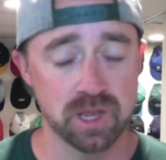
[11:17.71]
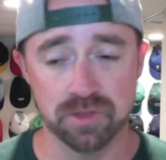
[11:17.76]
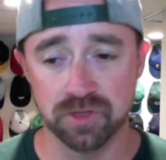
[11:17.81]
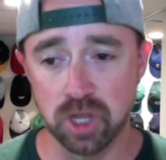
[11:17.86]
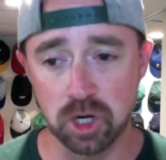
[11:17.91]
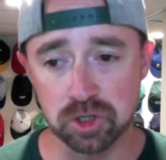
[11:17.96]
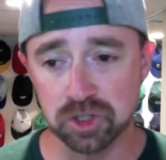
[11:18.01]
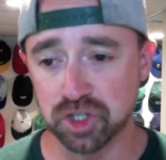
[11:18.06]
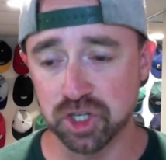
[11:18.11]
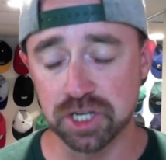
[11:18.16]

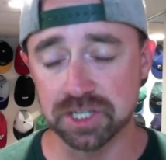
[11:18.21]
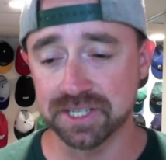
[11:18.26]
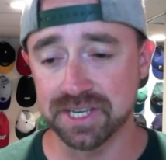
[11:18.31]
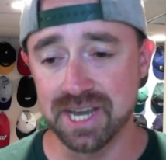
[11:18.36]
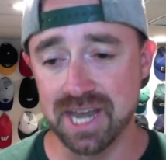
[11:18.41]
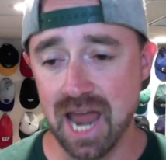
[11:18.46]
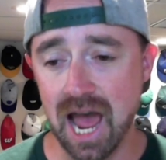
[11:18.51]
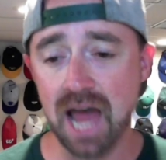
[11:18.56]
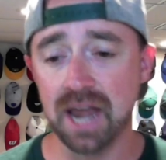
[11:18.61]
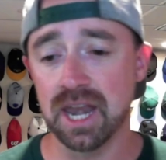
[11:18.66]
There's just
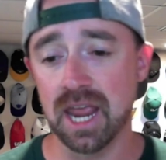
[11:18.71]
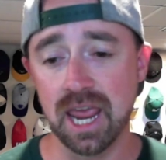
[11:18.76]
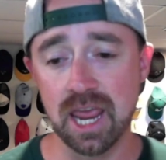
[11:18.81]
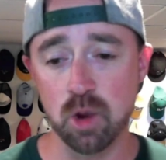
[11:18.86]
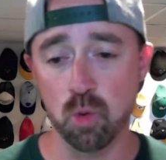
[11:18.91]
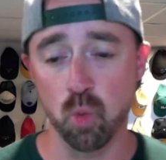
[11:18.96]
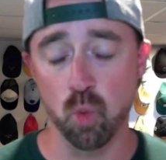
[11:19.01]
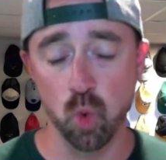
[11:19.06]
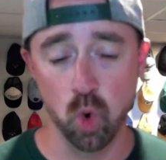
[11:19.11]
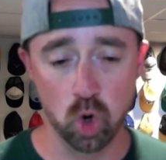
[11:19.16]
not a
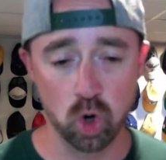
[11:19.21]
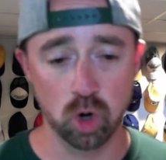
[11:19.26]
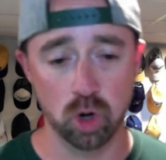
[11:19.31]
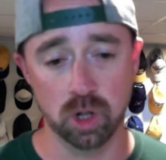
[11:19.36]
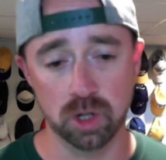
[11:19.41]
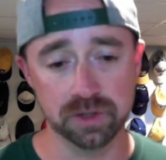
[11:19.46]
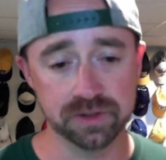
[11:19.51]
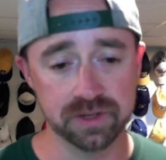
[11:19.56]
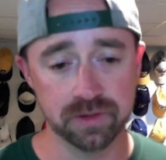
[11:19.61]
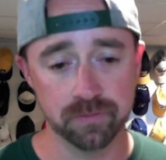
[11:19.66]

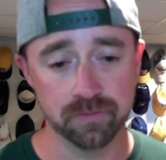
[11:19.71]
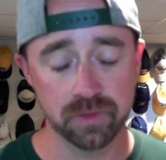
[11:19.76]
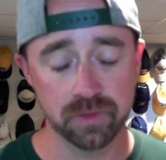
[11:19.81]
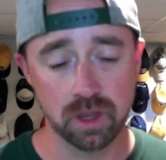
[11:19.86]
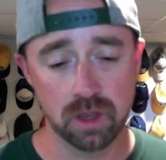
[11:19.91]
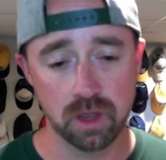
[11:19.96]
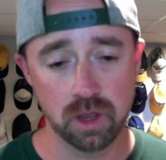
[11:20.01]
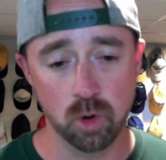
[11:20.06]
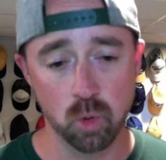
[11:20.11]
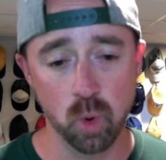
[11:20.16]
world
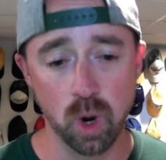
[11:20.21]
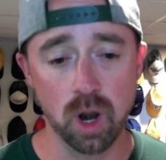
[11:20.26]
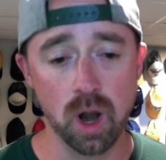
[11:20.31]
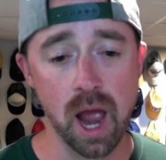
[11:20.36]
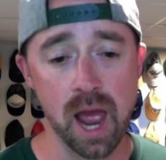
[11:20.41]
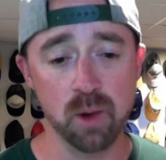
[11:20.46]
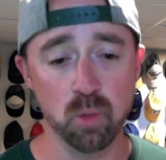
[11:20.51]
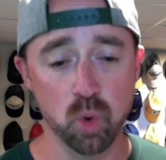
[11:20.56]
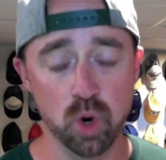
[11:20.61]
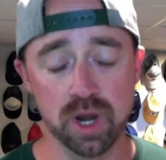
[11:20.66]
where
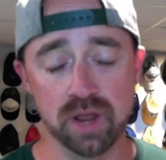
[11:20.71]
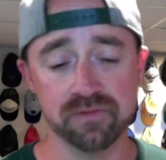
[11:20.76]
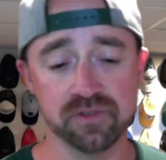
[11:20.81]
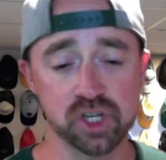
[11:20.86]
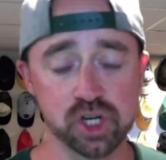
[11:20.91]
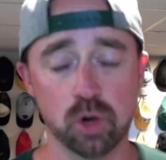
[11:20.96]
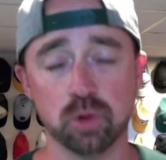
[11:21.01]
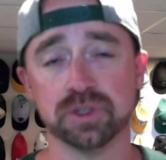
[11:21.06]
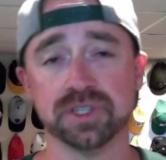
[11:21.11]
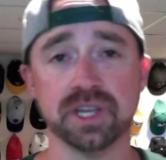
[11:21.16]
I would have
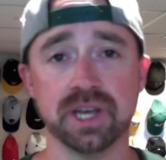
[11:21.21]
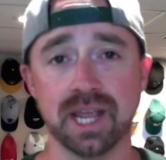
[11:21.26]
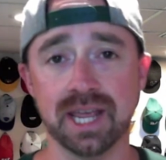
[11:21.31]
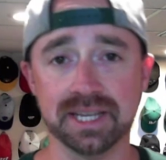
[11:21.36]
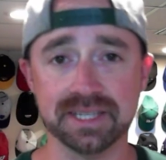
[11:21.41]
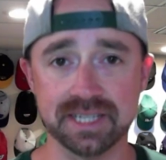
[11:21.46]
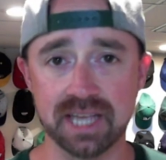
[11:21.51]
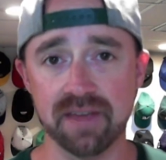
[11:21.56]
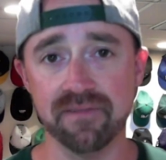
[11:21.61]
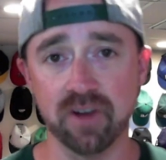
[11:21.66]
chosen
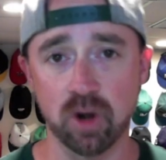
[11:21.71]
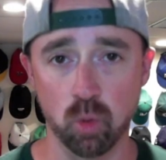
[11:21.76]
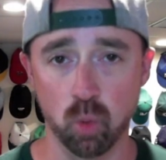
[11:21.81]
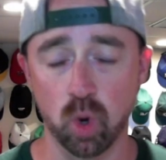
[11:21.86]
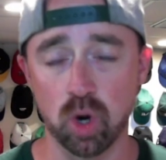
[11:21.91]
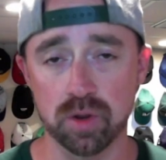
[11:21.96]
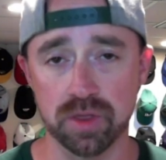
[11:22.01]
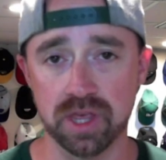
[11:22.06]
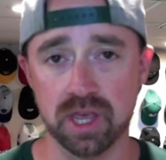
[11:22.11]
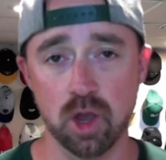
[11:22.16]
Xavier
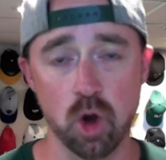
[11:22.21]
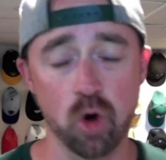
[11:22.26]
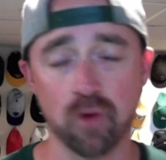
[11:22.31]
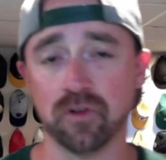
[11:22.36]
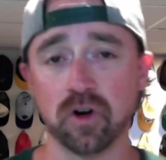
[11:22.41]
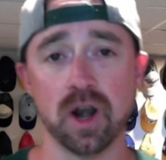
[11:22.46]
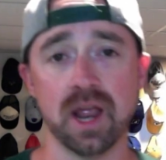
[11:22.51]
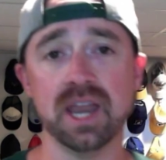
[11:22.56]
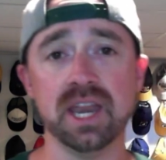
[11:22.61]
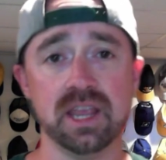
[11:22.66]
Worthy
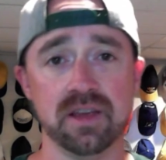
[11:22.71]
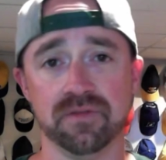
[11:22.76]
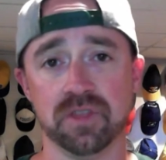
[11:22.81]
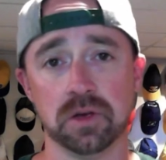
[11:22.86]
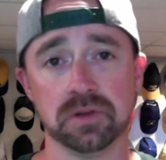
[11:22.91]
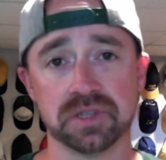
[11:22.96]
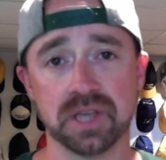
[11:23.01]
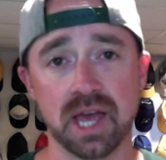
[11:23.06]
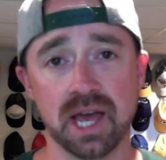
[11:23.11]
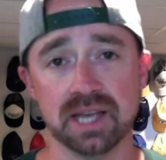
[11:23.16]
over any of
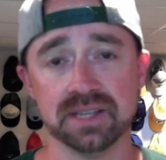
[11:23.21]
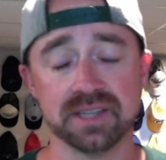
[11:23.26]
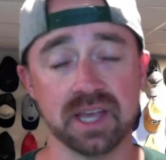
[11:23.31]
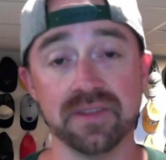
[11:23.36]
those guys.